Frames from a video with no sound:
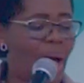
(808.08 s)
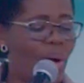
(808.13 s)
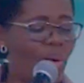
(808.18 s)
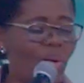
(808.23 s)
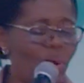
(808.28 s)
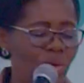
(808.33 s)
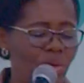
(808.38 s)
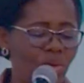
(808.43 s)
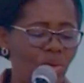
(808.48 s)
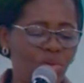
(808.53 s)

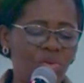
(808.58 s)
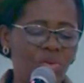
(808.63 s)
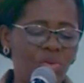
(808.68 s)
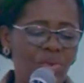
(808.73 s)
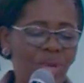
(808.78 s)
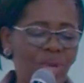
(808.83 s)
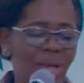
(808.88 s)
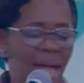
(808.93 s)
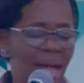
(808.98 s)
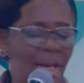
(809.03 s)
want you to
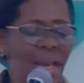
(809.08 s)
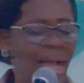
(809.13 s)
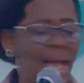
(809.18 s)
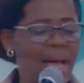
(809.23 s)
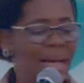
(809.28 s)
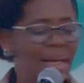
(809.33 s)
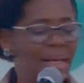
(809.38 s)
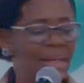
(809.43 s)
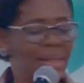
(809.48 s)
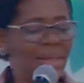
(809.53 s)

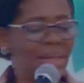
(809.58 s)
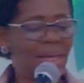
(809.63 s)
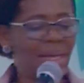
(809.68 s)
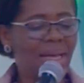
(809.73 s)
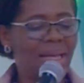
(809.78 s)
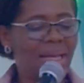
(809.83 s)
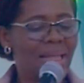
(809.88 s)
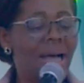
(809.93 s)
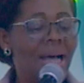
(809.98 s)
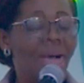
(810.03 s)
realize
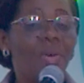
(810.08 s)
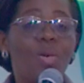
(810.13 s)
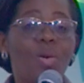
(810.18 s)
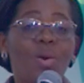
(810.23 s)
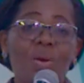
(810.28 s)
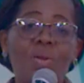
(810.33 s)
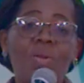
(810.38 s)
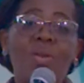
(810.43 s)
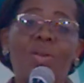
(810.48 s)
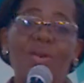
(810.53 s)
that
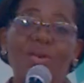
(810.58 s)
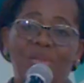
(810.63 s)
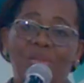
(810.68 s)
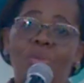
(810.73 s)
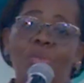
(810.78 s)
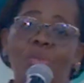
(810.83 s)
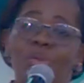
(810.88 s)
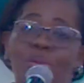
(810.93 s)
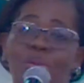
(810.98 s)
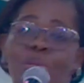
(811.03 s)
God loves you so